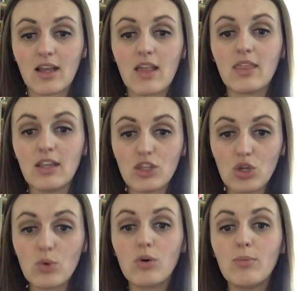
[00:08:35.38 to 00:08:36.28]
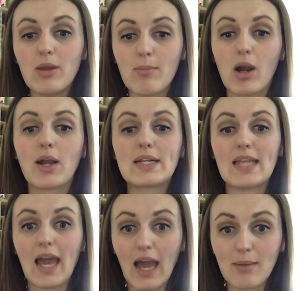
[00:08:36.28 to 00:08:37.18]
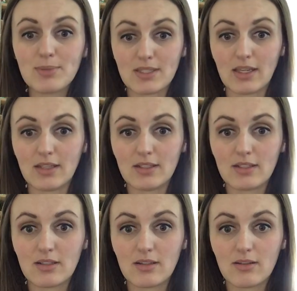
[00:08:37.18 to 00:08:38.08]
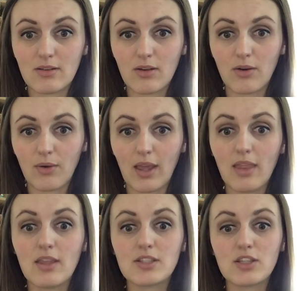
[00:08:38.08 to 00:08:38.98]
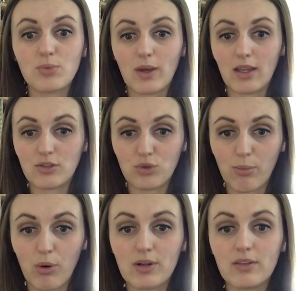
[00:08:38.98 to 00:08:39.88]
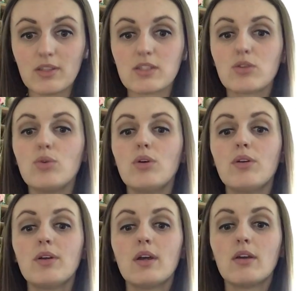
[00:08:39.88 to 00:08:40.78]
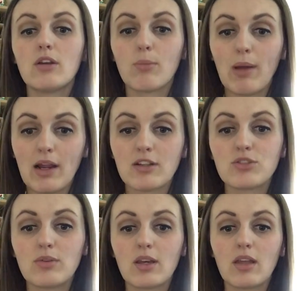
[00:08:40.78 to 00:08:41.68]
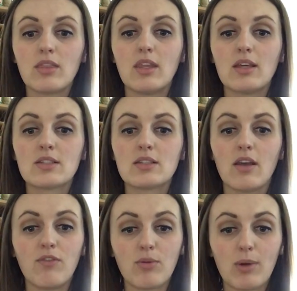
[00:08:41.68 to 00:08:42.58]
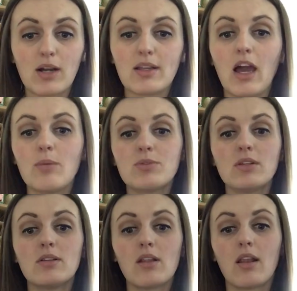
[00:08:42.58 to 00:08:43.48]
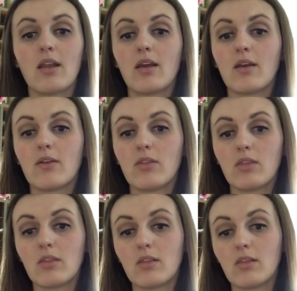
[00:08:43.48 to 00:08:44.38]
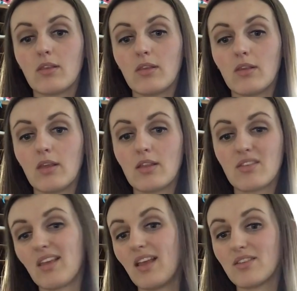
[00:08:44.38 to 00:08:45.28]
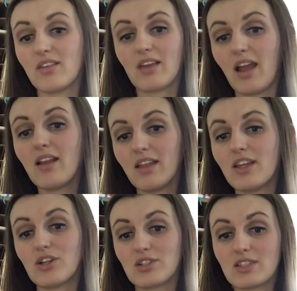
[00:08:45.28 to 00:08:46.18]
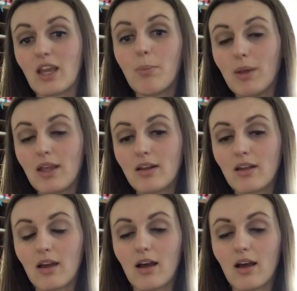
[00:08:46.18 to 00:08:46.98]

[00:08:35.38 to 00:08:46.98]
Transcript: then you will be marked absent. Okay, this is what gets reported to school. Your parents will get this. If you're marked absent, it's kind of like you're skipping.